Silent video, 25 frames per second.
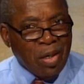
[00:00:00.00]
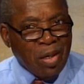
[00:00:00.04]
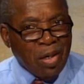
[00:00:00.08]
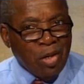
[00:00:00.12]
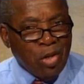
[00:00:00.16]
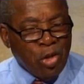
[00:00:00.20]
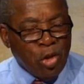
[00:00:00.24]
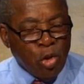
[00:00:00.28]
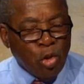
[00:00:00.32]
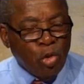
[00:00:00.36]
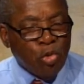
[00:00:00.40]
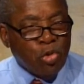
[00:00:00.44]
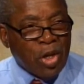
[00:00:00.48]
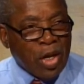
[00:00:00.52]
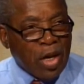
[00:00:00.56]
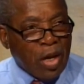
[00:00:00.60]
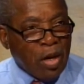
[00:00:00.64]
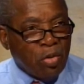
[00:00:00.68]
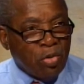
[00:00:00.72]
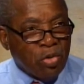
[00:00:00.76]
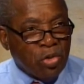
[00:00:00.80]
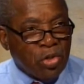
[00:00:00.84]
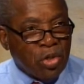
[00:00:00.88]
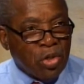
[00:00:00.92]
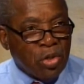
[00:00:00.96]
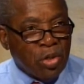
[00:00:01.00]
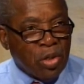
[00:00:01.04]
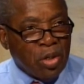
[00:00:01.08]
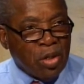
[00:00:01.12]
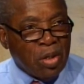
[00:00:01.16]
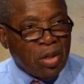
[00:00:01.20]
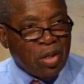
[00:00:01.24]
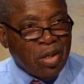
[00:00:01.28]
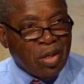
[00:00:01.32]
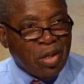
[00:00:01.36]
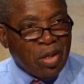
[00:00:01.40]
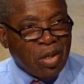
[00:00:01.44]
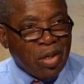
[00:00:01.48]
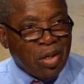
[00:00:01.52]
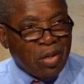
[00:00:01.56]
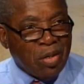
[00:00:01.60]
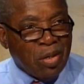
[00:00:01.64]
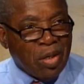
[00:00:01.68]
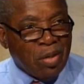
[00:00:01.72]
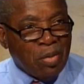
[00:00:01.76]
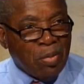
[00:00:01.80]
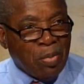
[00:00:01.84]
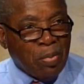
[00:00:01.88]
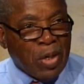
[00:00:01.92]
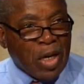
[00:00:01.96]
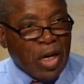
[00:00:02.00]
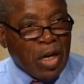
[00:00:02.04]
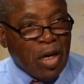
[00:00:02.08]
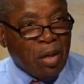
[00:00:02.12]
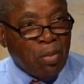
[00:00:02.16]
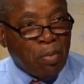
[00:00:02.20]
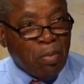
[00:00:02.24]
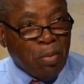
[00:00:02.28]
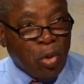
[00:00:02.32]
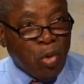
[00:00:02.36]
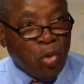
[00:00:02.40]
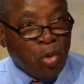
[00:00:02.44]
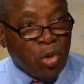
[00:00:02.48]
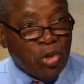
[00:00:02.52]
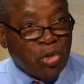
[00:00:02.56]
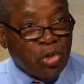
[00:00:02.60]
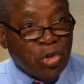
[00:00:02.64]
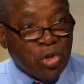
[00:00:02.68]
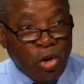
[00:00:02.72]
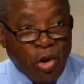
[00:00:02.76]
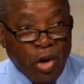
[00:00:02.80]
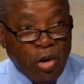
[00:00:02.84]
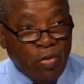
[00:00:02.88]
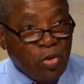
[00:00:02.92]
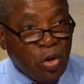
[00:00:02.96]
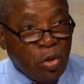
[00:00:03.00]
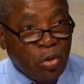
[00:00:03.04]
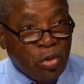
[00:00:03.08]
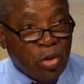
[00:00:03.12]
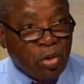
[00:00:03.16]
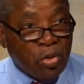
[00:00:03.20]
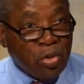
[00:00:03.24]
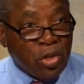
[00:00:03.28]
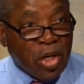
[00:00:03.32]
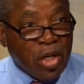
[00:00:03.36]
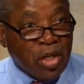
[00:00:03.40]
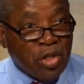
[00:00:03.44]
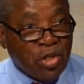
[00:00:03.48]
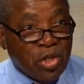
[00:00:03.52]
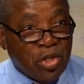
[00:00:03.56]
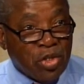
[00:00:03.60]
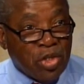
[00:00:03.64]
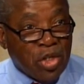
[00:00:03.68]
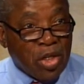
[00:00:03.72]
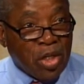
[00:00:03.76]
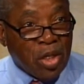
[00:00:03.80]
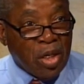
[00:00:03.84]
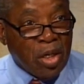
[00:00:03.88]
youth council, planning board. Serve on those agencies.